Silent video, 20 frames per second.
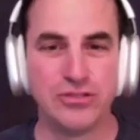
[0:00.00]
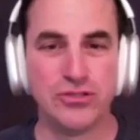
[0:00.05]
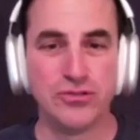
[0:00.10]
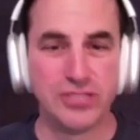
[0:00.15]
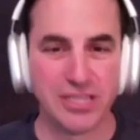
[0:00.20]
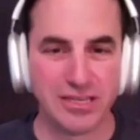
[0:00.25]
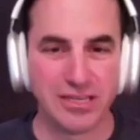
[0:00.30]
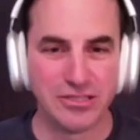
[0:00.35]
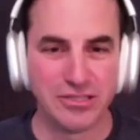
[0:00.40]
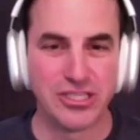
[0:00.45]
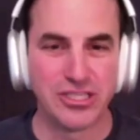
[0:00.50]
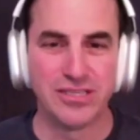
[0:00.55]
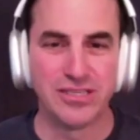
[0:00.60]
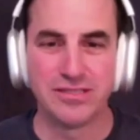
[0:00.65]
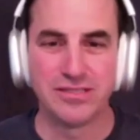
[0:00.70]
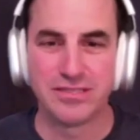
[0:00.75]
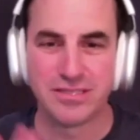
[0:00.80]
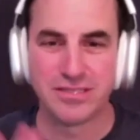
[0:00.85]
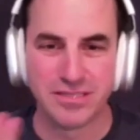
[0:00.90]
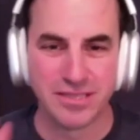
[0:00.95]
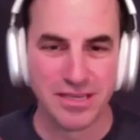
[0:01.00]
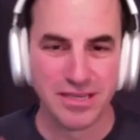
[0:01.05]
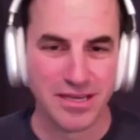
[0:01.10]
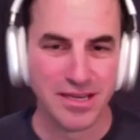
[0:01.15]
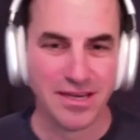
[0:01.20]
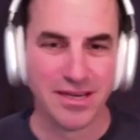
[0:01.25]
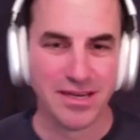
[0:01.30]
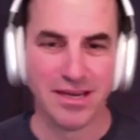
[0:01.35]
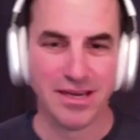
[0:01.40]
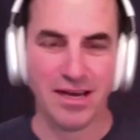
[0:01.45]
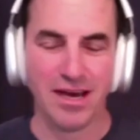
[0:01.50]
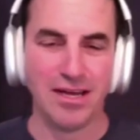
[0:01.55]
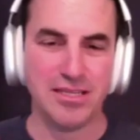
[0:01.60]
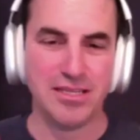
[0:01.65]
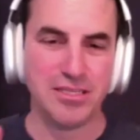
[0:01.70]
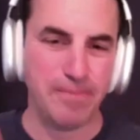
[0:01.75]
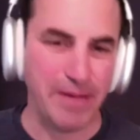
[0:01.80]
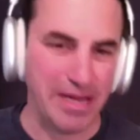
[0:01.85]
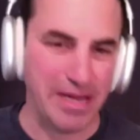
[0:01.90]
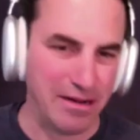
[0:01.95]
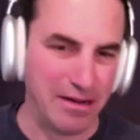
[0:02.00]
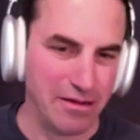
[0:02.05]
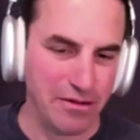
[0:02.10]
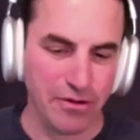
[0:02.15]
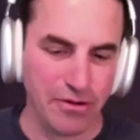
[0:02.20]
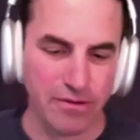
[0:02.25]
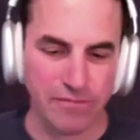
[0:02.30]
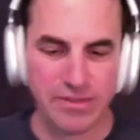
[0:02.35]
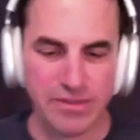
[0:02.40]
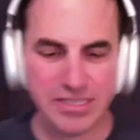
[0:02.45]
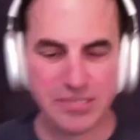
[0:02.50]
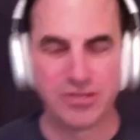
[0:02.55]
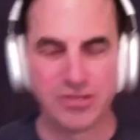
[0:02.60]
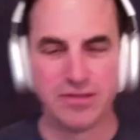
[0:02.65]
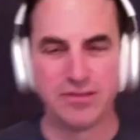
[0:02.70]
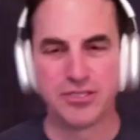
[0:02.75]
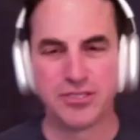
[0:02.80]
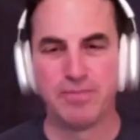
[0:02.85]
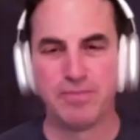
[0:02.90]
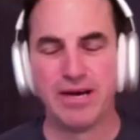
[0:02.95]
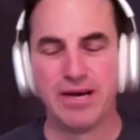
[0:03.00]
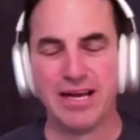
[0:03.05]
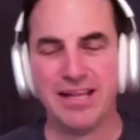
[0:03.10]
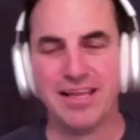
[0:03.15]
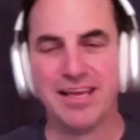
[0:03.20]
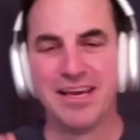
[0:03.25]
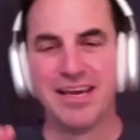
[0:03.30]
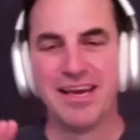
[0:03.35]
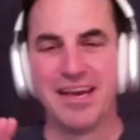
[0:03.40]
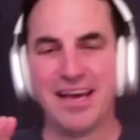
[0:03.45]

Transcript: diligence, depend on your own research. But